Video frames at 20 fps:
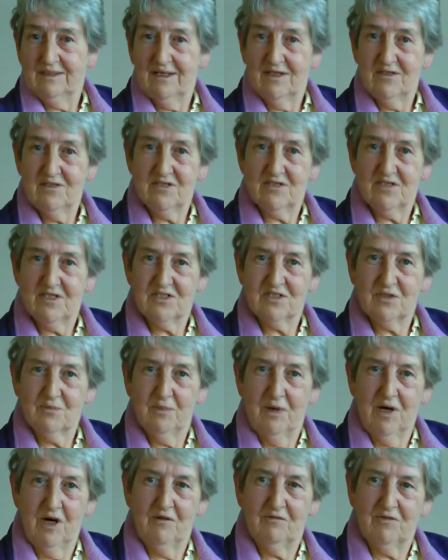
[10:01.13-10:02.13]
It just, it's a
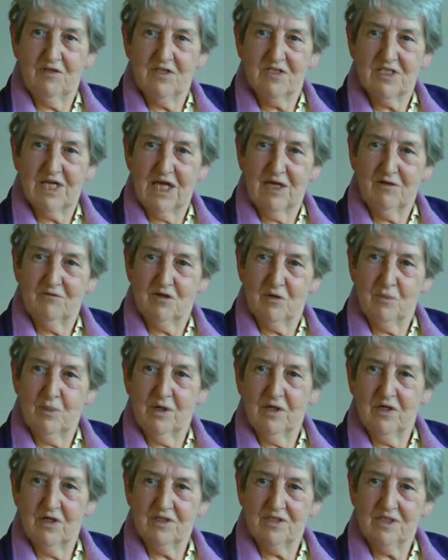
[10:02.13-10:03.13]
marvellous day for a
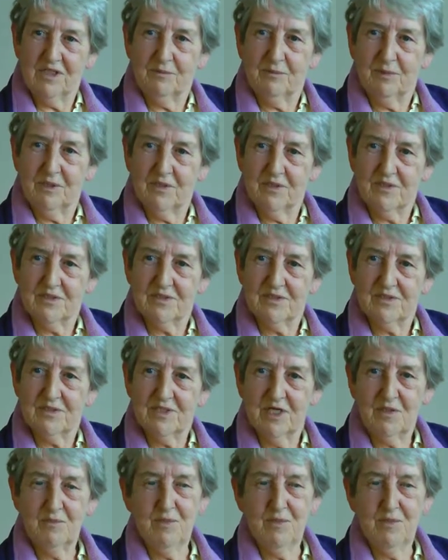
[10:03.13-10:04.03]
party because so